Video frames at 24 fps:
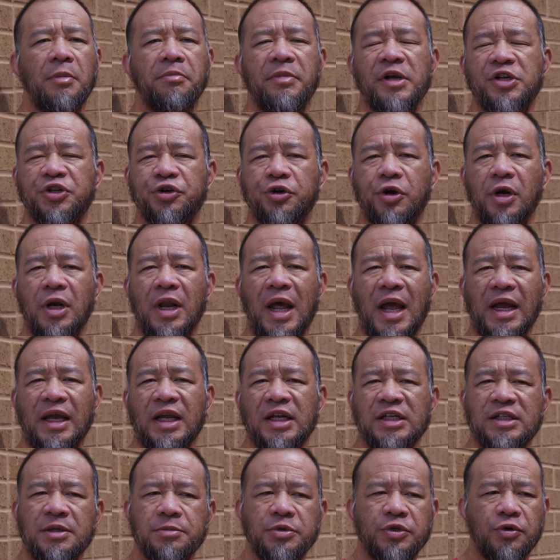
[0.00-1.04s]
Be sure to like
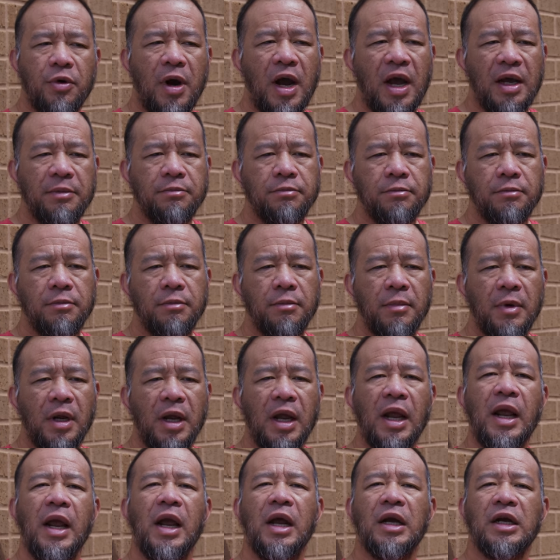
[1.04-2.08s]
and subscribe
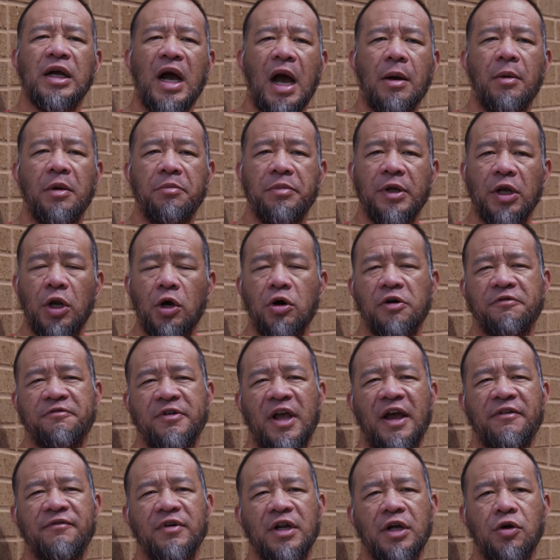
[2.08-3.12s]
and comment below if
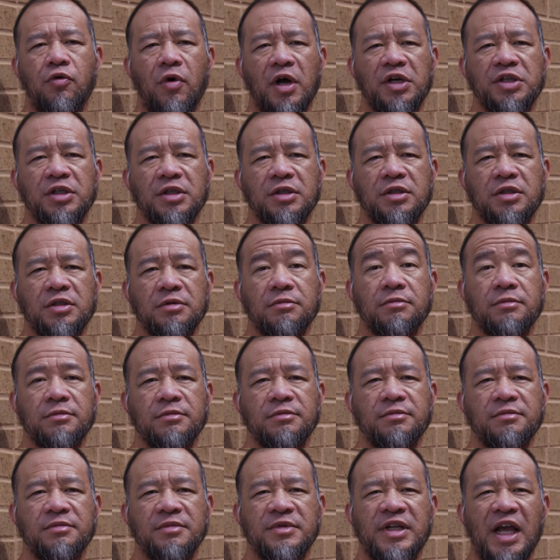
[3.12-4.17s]
you have any questions.
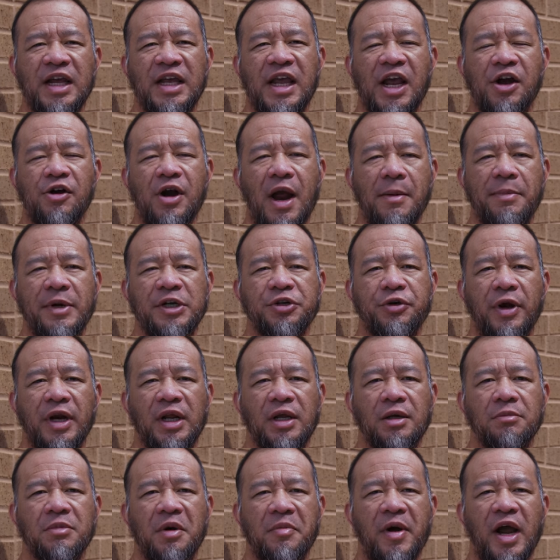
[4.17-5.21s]
Take care, happy
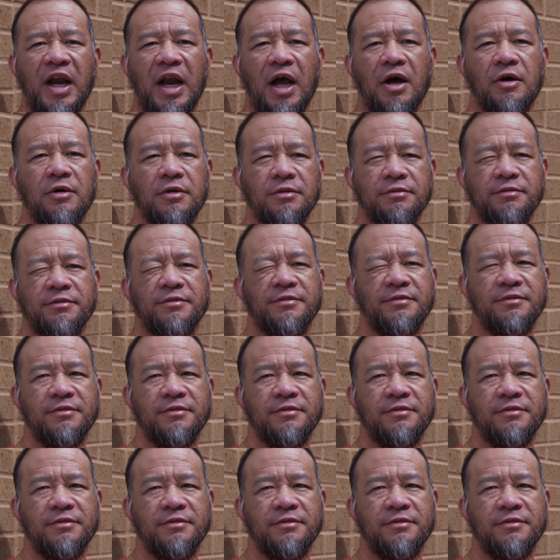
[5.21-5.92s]
training. Bye-bye now.